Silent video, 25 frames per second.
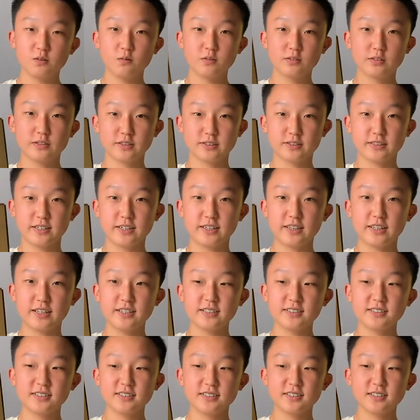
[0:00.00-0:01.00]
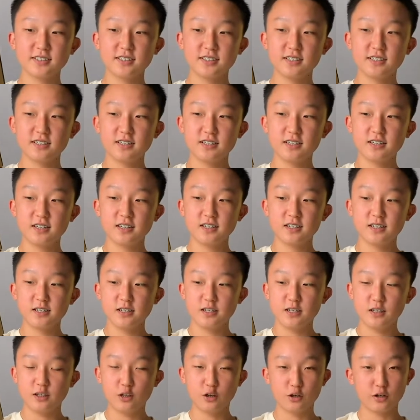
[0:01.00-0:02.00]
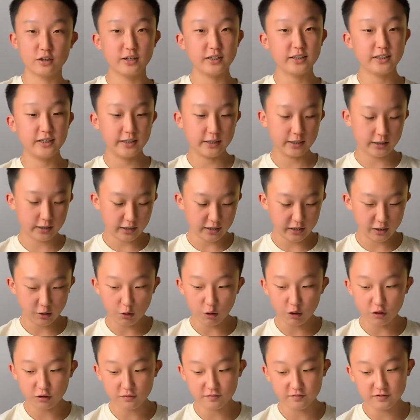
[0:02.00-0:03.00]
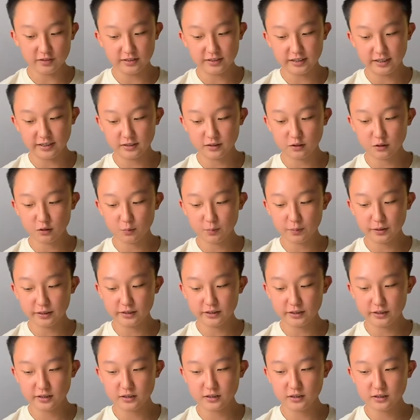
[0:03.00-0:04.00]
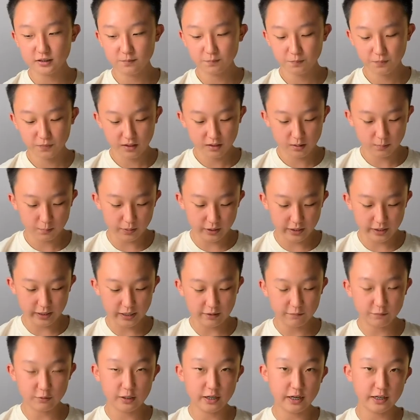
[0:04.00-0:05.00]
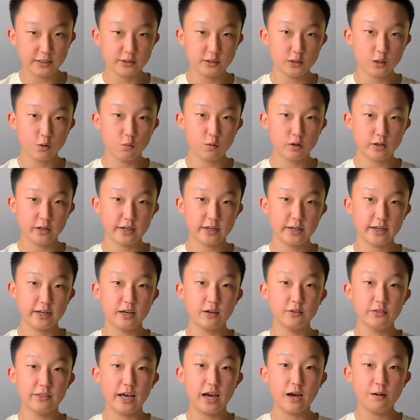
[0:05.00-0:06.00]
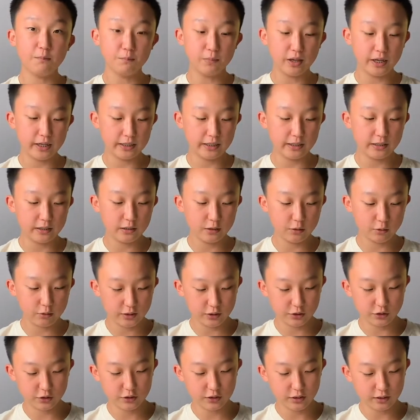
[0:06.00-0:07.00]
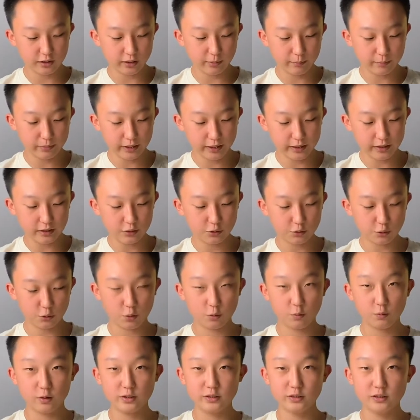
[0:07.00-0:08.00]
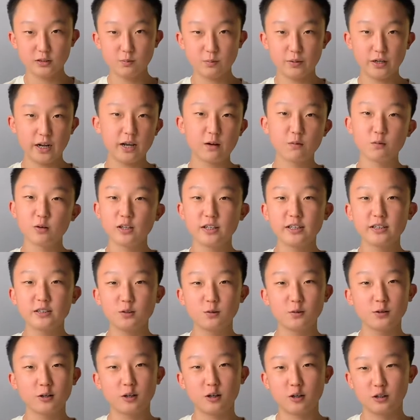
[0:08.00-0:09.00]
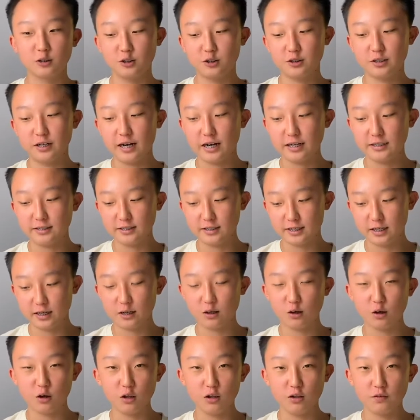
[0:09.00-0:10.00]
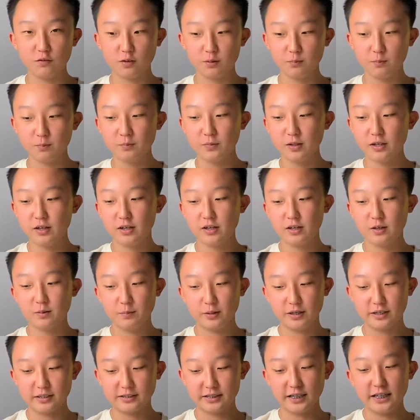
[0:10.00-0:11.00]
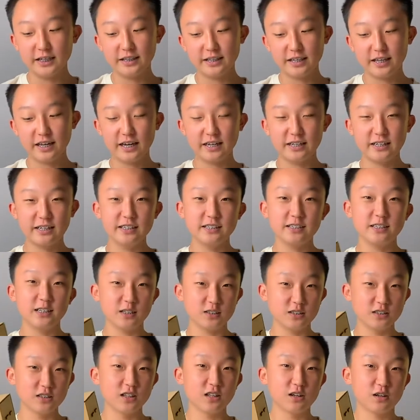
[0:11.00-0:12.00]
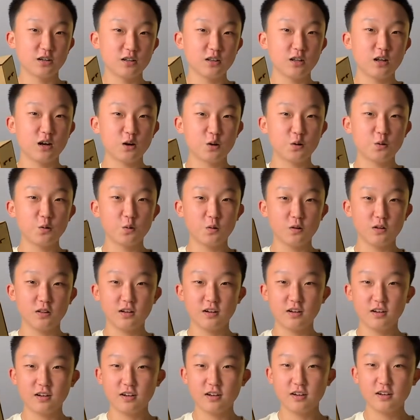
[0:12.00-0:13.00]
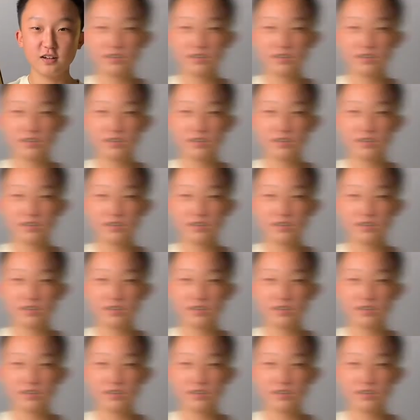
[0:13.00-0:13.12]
which looks like this, you're going to need to cut out all of the tentacle pieces. But if you guys don't want to cut out that many, you can just eliminate the short ones. But I really do encourage you guys to cut out all of them because in the end, it does look a lot cooler.